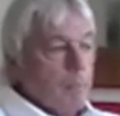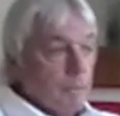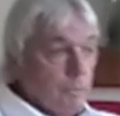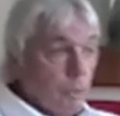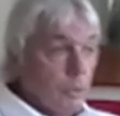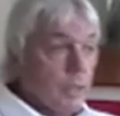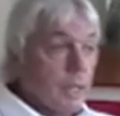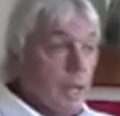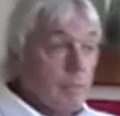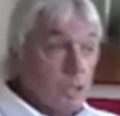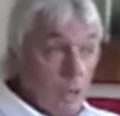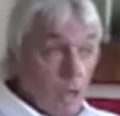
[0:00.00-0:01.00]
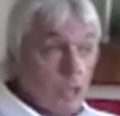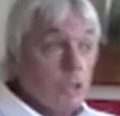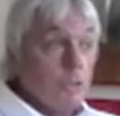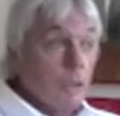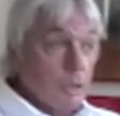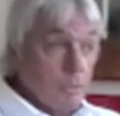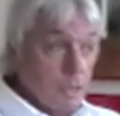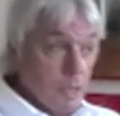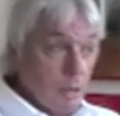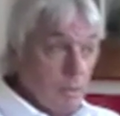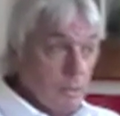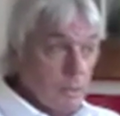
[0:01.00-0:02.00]
before the game starts, you know the
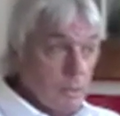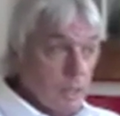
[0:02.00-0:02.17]
result.